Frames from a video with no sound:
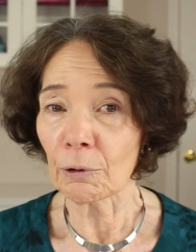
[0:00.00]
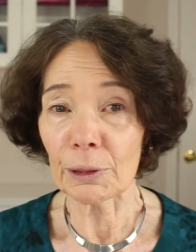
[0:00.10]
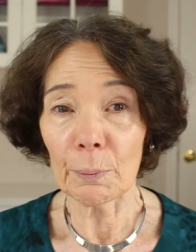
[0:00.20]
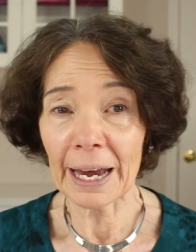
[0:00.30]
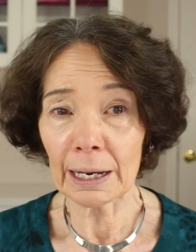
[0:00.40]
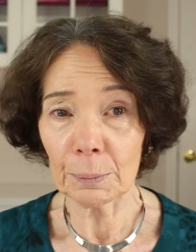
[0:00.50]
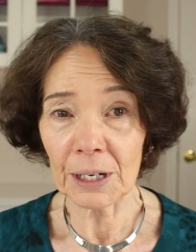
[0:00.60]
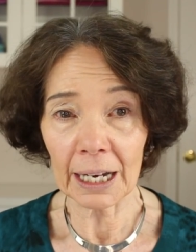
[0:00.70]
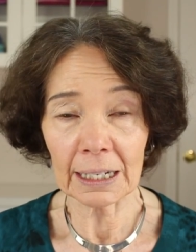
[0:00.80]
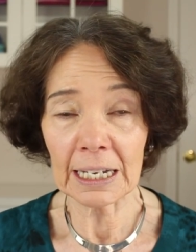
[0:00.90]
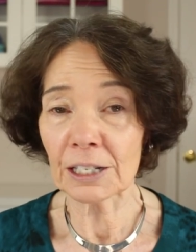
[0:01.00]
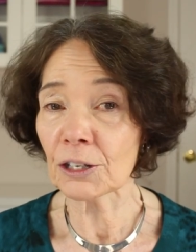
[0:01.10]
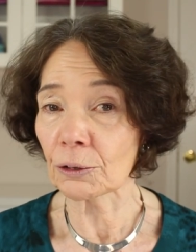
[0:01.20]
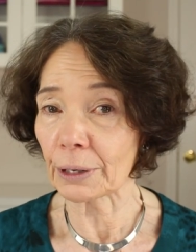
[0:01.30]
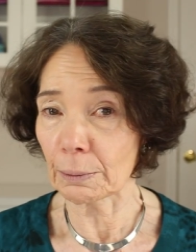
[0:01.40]
with makeup
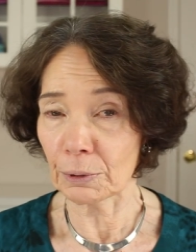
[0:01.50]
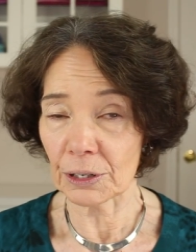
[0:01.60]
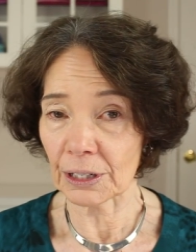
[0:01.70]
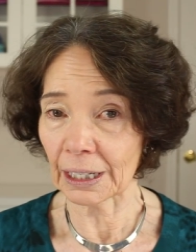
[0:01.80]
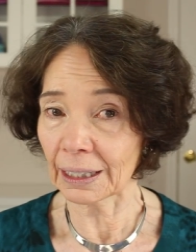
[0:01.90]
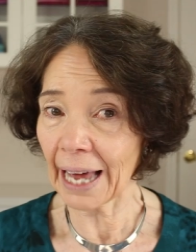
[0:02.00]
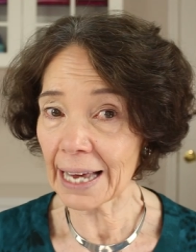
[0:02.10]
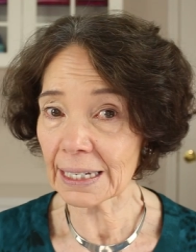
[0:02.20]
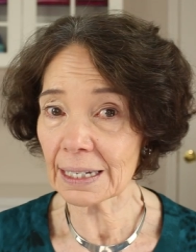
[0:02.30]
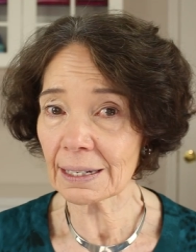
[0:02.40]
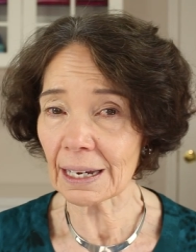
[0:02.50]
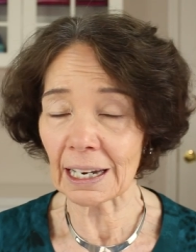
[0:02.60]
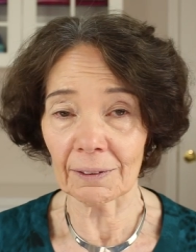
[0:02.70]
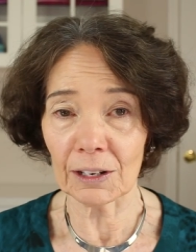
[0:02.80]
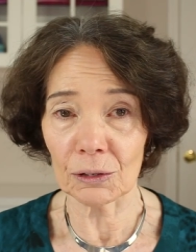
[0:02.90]
techniques through in person classes,
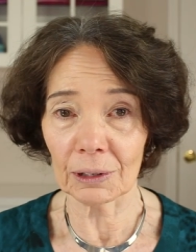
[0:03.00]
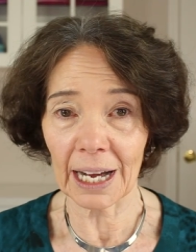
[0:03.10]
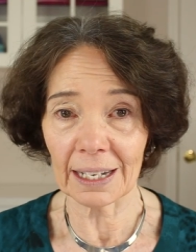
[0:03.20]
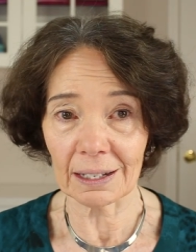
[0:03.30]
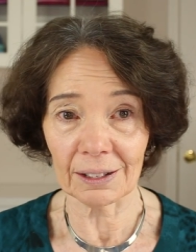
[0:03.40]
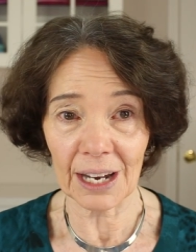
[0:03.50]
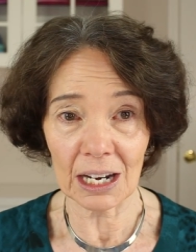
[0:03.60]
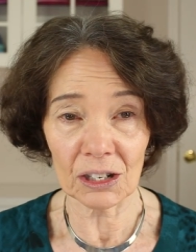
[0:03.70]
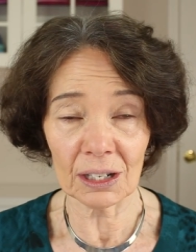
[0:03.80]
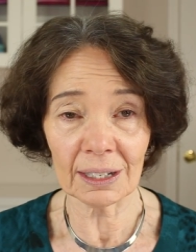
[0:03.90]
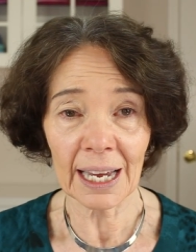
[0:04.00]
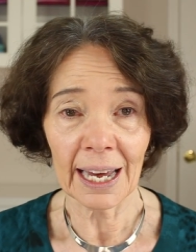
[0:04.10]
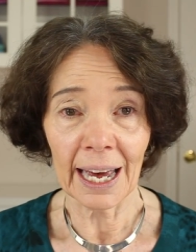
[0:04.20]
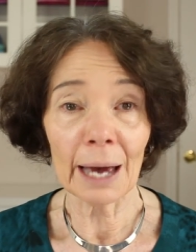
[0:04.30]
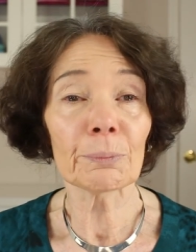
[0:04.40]
individual consultations,
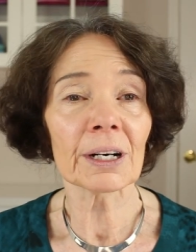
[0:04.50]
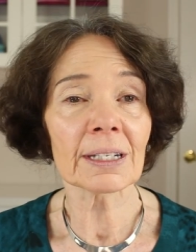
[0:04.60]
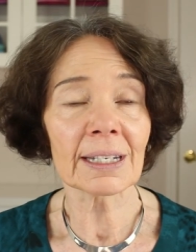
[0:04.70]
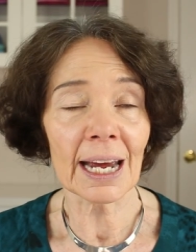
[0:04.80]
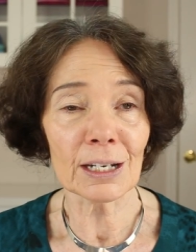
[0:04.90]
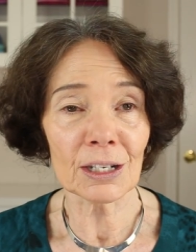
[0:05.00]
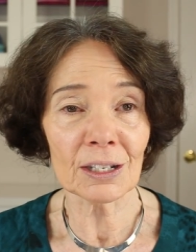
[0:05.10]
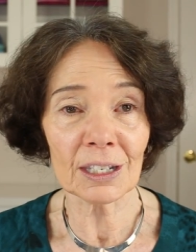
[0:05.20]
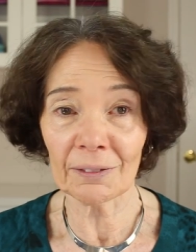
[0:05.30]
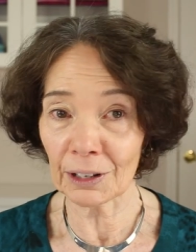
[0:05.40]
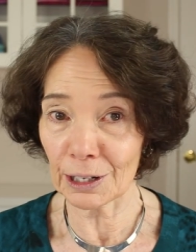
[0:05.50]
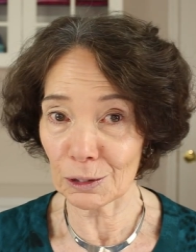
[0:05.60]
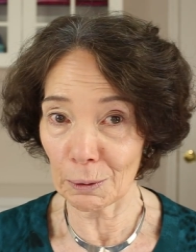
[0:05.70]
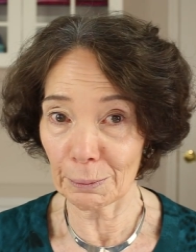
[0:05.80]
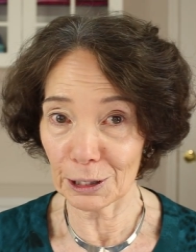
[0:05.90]
and presentations to
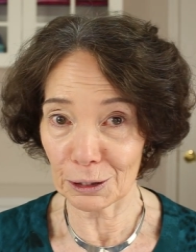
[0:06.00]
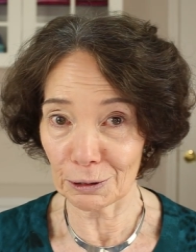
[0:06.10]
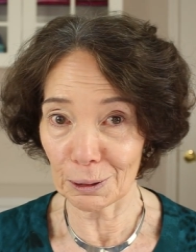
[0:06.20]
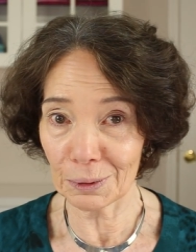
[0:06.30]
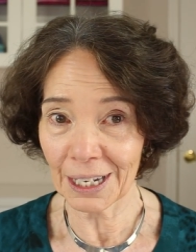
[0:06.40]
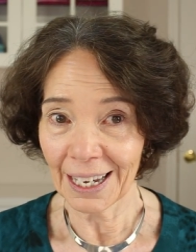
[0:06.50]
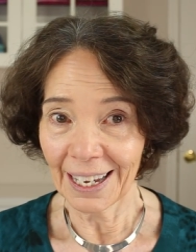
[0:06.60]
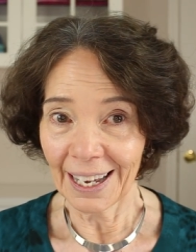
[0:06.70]
various women's groups.